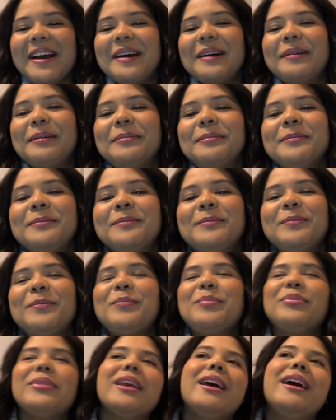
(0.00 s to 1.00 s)
um,
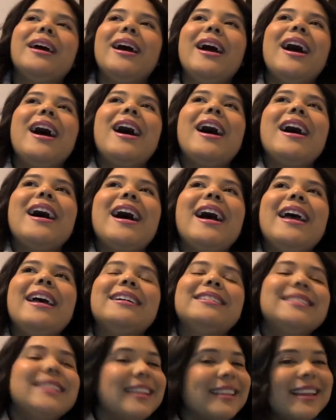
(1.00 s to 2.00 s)

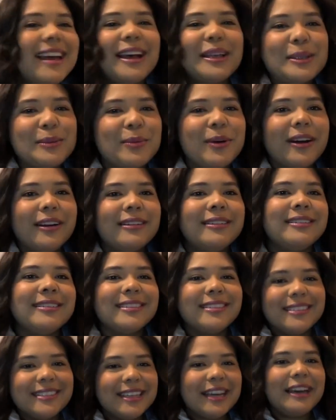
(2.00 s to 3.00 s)
and the last one
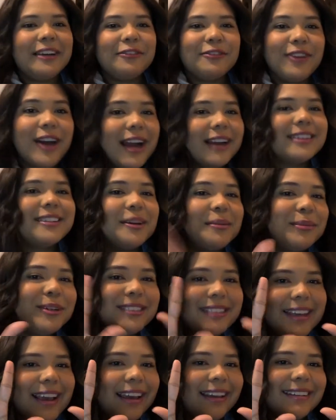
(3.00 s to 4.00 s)
the fact number
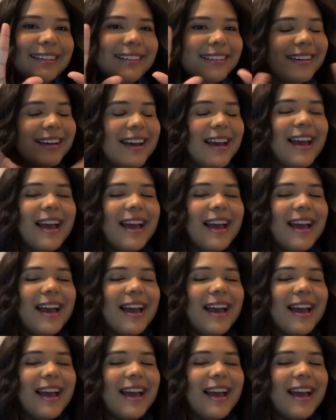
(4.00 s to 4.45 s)
10